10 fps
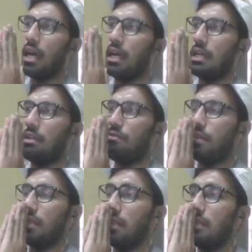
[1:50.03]
and
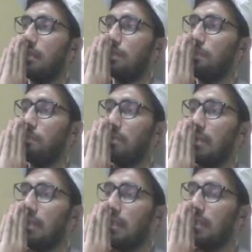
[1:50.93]
we need to
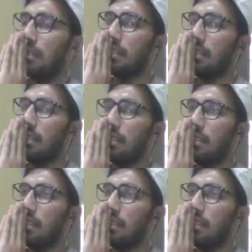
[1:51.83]
predict that